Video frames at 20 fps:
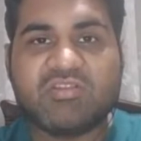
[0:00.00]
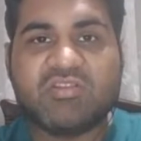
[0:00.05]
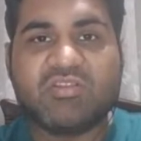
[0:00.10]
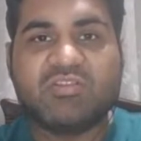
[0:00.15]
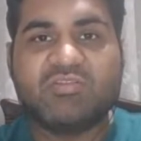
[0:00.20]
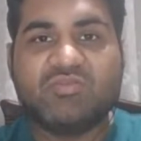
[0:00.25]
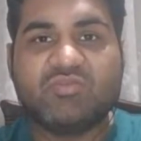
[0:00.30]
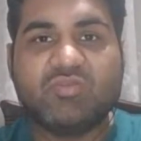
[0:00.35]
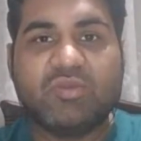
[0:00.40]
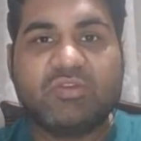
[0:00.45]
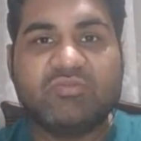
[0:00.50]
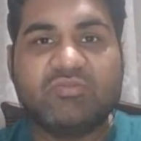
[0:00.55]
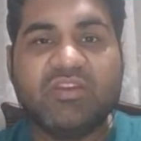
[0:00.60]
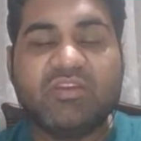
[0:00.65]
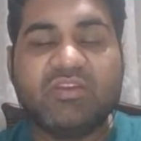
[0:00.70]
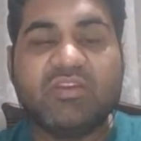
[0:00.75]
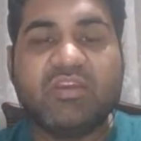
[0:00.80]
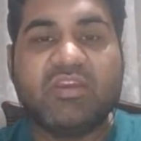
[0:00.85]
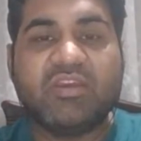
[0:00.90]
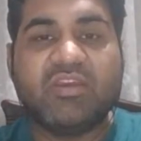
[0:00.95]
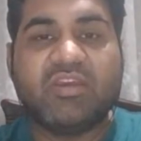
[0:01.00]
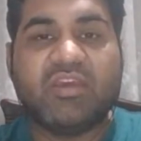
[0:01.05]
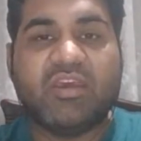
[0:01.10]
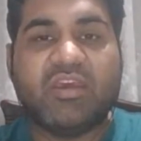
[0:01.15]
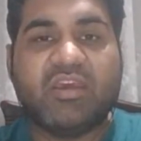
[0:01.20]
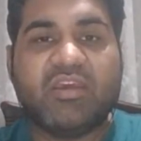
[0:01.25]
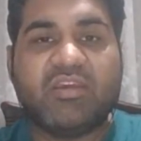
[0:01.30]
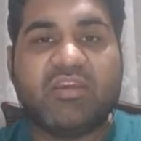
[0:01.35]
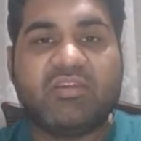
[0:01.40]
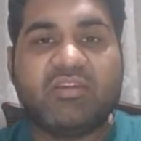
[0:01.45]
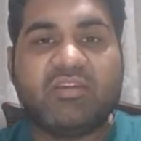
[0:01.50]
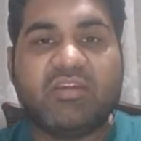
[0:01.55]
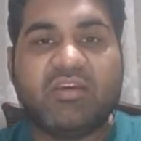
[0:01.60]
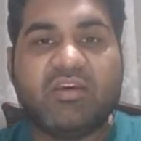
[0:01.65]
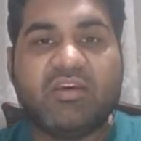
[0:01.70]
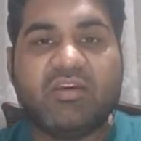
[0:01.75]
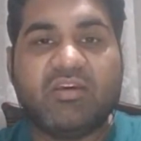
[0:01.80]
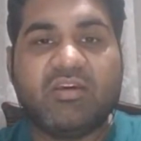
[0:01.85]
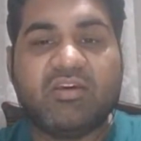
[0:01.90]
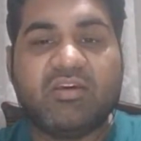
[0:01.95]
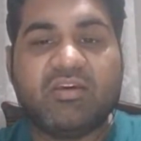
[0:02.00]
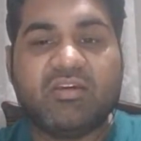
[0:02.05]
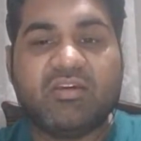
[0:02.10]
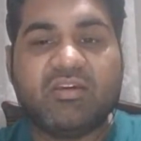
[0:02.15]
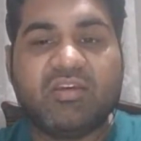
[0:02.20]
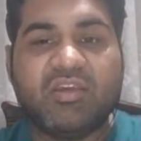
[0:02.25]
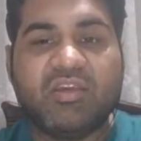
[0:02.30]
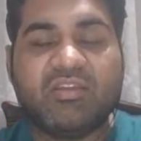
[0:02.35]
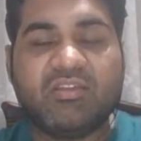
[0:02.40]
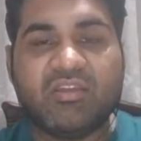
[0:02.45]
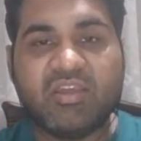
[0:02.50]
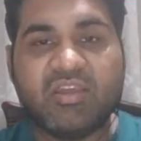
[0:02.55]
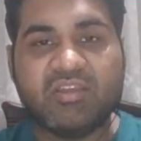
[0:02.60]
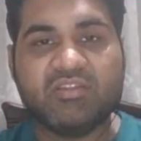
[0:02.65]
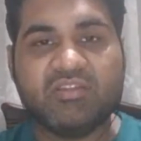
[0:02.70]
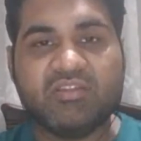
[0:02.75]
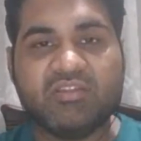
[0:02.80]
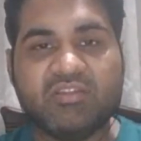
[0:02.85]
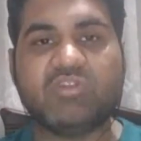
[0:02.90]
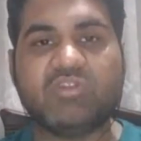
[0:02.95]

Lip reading: Kings will win, and then